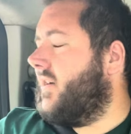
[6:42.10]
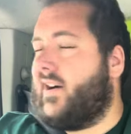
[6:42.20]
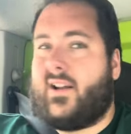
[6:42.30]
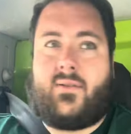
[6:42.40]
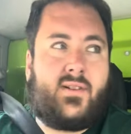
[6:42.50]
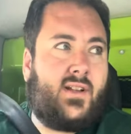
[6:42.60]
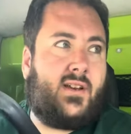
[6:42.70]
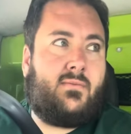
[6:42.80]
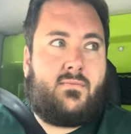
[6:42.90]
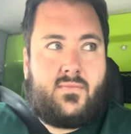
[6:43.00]
And I was like,
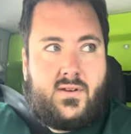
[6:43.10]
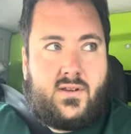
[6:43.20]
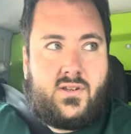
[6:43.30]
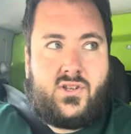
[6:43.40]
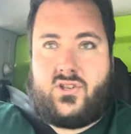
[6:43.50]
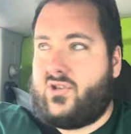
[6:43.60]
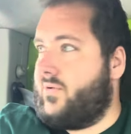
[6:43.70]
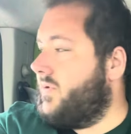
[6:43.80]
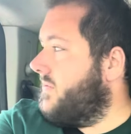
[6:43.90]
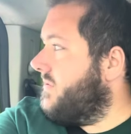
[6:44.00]
are you
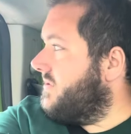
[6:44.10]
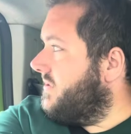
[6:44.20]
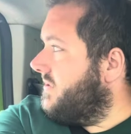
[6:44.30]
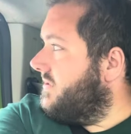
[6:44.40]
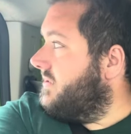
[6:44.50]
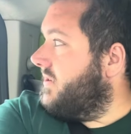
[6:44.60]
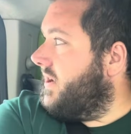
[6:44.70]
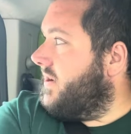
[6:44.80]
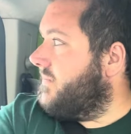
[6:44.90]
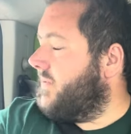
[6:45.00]
sure you want to? You
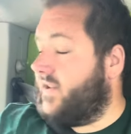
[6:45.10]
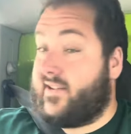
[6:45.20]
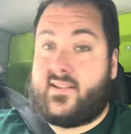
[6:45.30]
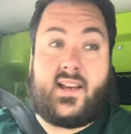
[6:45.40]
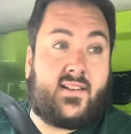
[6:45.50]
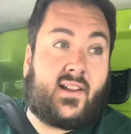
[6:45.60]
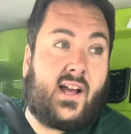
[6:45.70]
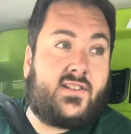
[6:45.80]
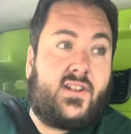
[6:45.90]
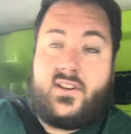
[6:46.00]
know, as I say, it's
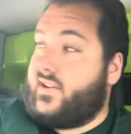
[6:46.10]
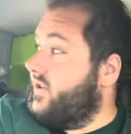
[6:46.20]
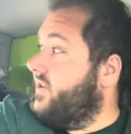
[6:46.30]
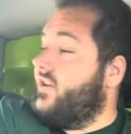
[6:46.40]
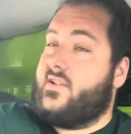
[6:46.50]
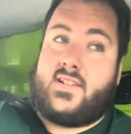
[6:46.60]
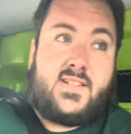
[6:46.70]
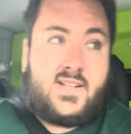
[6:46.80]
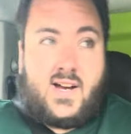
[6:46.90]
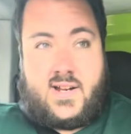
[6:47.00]
like turning the curtains
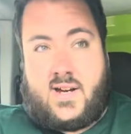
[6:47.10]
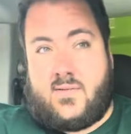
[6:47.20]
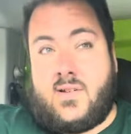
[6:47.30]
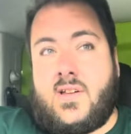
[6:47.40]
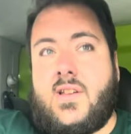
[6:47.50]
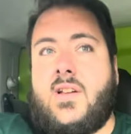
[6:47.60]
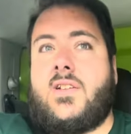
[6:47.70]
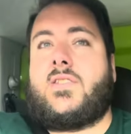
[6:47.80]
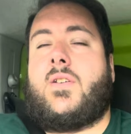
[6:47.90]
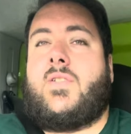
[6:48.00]
inside out,
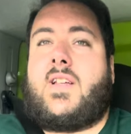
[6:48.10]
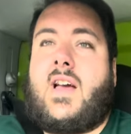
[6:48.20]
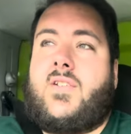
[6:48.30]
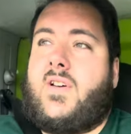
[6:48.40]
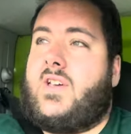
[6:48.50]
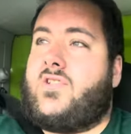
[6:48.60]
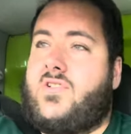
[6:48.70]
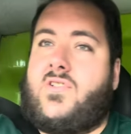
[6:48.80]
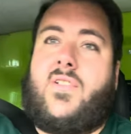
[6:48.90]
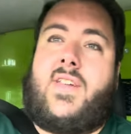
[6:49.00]
so the
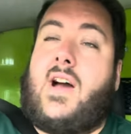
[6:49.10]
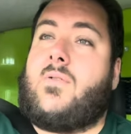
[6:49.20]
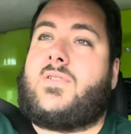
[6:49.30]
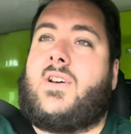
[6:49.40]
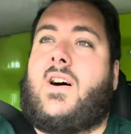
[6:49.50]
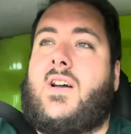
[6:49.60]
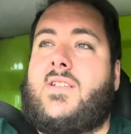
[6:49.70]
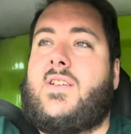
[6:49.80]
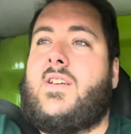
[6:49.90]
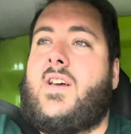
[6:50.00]
decorations on the outside.
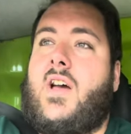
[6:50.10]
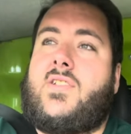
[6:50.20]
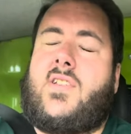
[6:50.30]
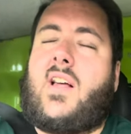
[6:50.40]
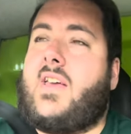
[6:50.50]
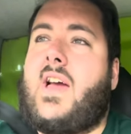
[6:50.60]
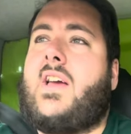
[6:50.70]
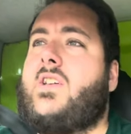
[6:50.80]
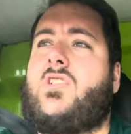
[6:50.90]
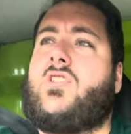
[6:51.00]
And she's like, yeah,
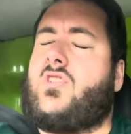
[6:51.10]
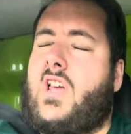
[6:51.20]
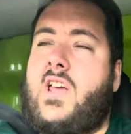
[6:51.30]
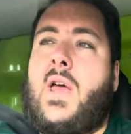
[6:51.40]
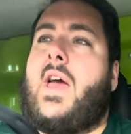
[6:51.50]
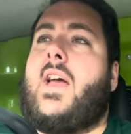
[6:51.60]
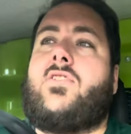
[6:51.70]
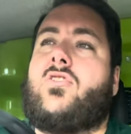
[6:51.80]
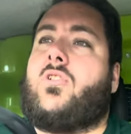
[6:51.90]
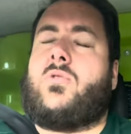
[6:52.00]
it
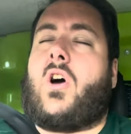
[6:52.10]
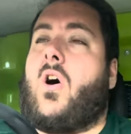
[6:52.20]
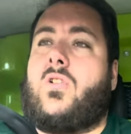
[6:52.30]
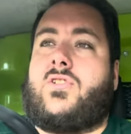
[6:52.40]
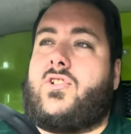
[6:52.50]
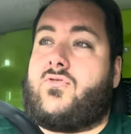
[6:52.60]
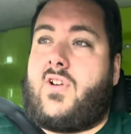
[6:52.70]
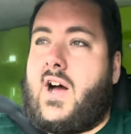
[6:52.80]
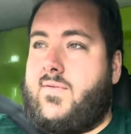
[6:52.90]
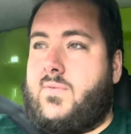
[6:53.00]
just looked odd as you
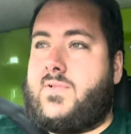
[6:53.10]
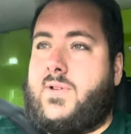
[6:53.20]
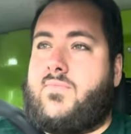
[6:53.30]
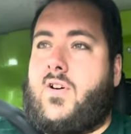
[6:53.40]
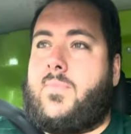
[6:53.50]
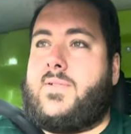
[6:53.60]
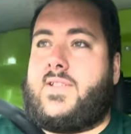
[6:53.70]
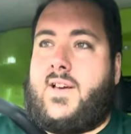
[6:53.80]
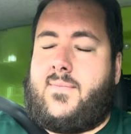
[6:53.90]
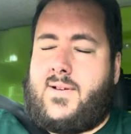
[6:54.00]
drive up to the
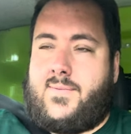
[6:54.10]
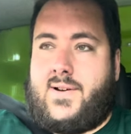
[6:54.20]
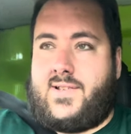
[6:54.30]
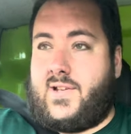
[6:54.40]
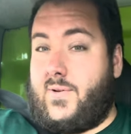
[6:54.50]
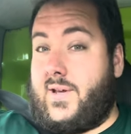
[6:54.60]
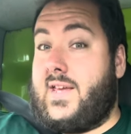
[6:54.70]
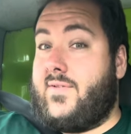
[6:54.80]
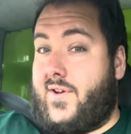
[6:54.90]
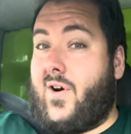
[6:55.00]
property. I'm like, well, it's going to look
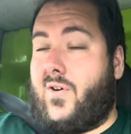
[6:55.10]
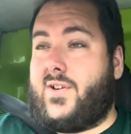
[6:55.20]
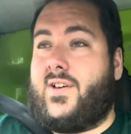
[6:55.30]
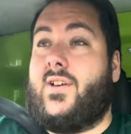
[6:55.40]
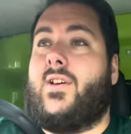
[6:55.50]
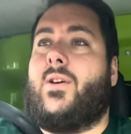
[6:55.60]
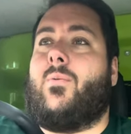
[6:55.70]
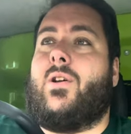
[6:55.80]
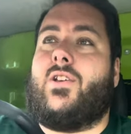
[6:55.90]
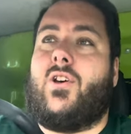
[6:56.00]
even odder
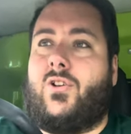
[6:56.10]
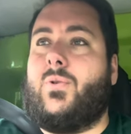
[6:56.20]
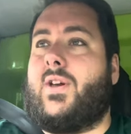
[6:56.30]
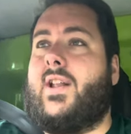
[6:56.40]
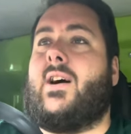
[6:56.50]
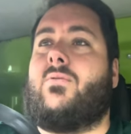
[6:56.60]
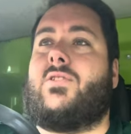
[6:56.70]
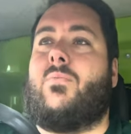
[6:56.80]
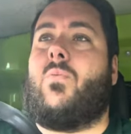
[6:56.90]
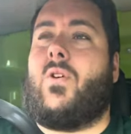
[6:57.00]
when you're looking out
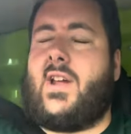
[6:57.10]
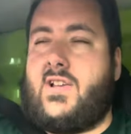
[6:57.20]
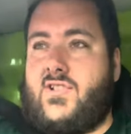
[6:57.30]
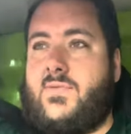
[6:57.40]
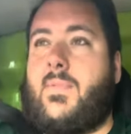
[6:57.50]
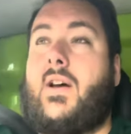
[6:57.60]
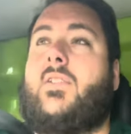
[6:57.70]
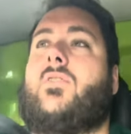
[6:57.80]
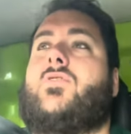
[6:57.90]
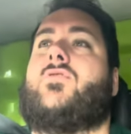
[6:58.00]
and one edge is bang
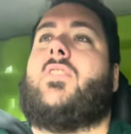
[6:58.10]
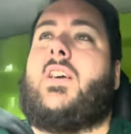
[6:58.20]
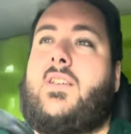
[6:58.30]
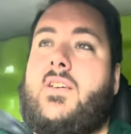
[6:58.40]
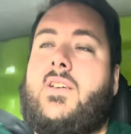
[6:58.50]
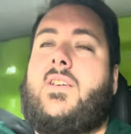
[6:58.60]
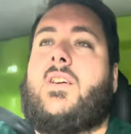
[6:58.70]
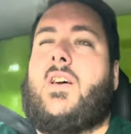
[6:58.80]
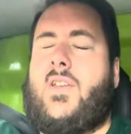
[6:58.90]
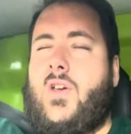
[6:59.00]
on straight
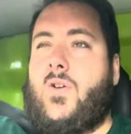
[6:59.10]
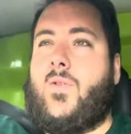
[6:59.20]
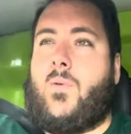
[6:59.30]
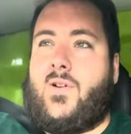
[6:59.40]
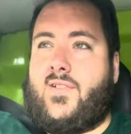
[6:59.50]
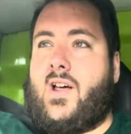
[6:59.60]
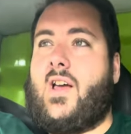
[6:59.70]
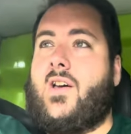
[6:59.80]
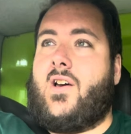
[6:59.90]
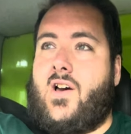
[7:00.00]
and the other one's like
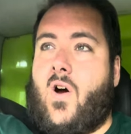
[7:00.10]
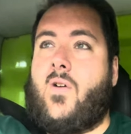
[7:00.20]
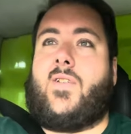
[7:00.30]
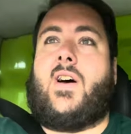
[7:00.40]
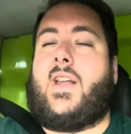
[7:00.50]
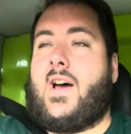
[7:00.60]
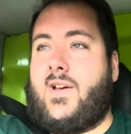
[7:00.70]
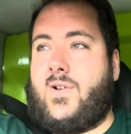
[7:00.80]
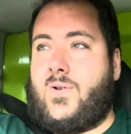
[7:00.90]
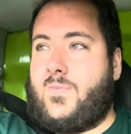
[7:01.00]
off at an
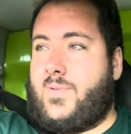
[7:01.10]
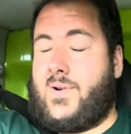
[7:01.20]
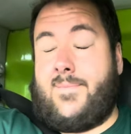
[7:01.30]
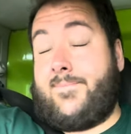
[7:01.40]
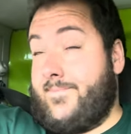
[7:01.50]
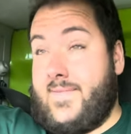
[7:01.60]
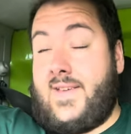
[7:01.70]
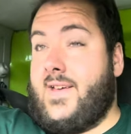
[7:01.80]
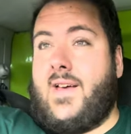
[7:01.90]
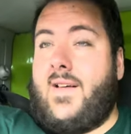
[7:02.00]
angle. But
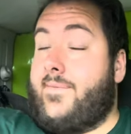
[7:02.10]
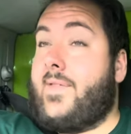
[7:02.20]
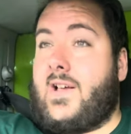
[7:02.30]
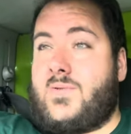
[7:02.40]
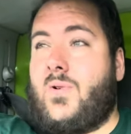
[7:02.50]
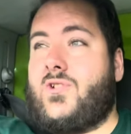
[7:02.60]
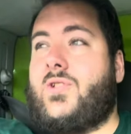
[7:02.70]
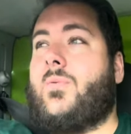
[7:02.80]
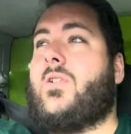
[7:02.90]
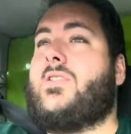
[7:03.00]
that's what she
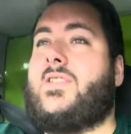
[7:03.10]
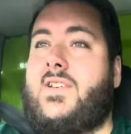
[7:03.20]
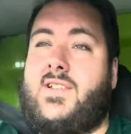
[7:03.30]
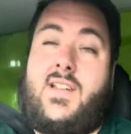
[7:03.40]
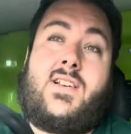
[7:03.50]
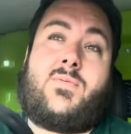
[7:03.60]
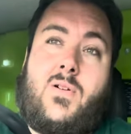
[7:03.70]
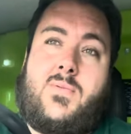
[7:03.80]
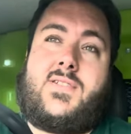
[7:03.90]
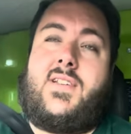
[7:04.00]
wanted, and that's
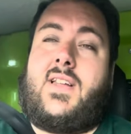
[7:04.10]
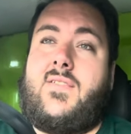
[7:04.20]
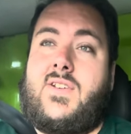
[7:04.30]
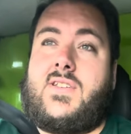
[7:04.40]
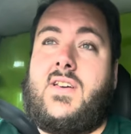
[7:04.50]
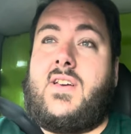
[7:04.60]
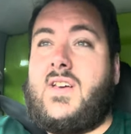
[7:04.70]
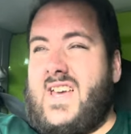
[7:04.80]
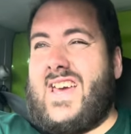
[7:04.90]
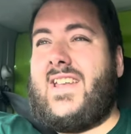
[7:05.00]
what was delivered.
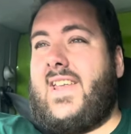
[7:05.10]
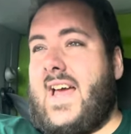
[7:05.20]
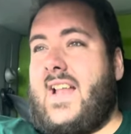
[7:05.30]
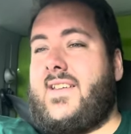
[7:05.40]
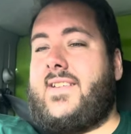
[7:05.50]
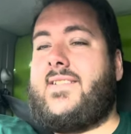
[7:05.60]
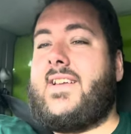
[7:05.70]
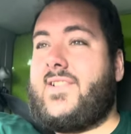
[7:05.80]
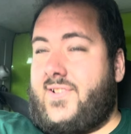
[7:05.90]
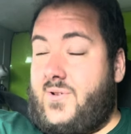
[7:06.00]
In the end, it
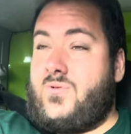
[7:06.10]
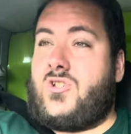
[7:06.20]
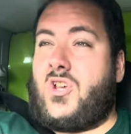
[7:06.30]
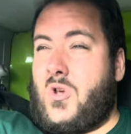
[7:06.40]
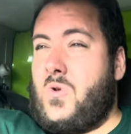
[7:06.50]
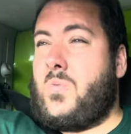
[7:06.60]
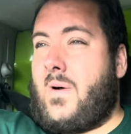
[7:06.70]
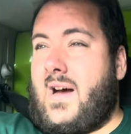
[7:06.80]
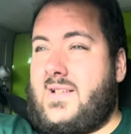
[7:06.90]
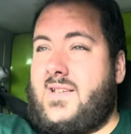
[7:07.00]
didn't look too
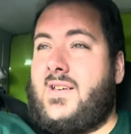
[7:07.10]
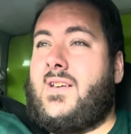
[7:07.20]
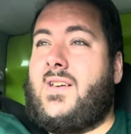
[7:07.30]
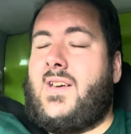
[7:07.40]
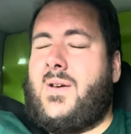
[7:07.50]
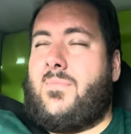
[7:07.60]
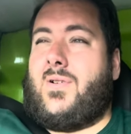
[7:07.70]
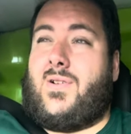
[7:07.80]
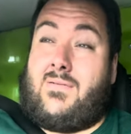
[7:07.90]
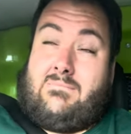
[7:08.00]
bad,
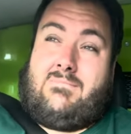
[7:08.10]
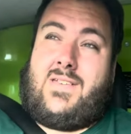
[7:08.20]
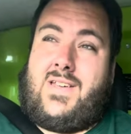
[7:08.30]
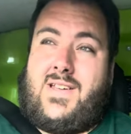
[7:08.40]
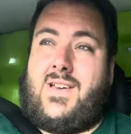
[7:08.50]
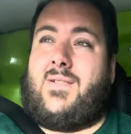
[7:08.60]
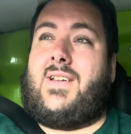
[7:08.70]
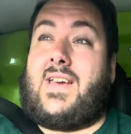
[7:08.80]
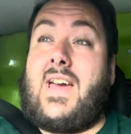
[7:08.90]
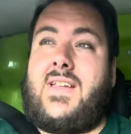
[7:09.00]
but you know, and
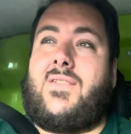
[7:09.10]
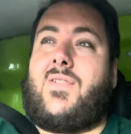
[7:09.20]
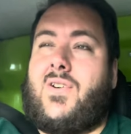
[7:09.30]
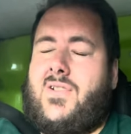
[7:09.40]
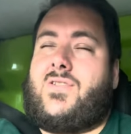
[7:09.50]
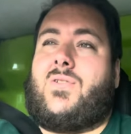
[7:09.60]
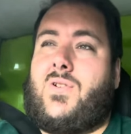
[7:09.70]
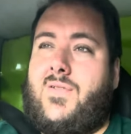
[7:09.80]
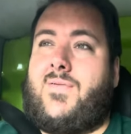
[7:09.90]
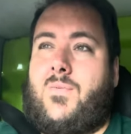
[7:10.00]
again, you've got to
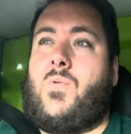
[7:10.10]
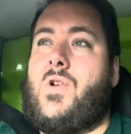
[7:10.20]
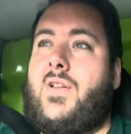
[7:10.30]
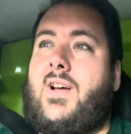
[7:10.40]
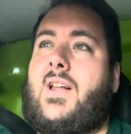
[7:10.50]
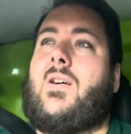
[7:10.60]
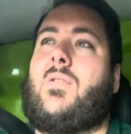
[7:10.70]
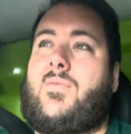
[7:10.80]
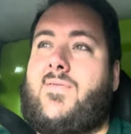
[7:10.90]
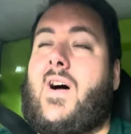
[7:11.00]
sort of work that out
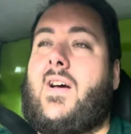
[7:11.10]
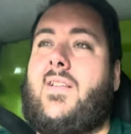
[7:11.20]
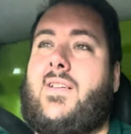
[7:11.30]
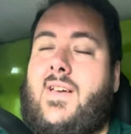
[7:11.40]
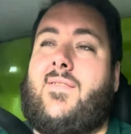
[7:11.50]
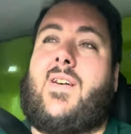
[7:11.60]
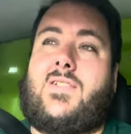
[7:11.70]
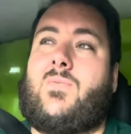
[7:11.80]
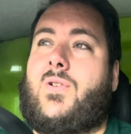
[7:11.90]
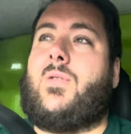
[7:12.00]
and find if that's
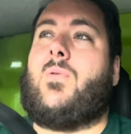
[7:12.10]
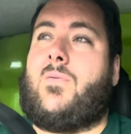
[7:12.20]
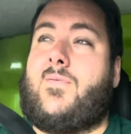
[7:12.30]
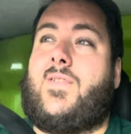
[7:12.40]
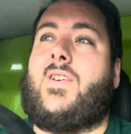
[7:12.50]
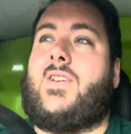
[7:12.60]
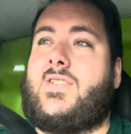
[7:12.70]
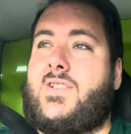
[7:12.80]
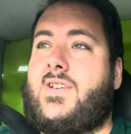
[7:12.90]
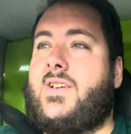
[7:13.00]
what they want
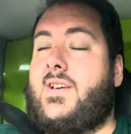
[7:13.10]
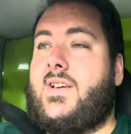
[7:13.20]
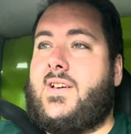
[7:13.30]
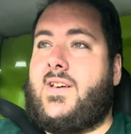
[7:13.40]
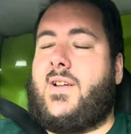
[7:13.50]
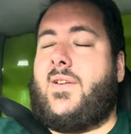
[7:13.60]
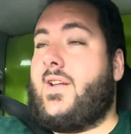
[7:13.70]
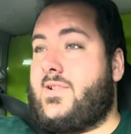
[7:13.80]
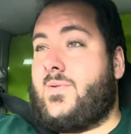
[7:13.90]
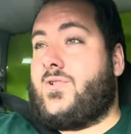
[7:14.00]
first, you know, and
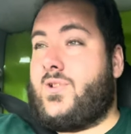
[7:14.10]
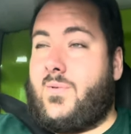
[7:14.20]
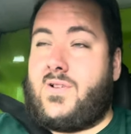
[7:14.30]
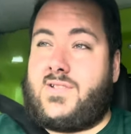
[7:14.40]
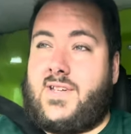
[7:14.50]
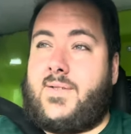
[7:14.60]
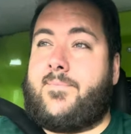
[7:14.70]
that's what she wanted.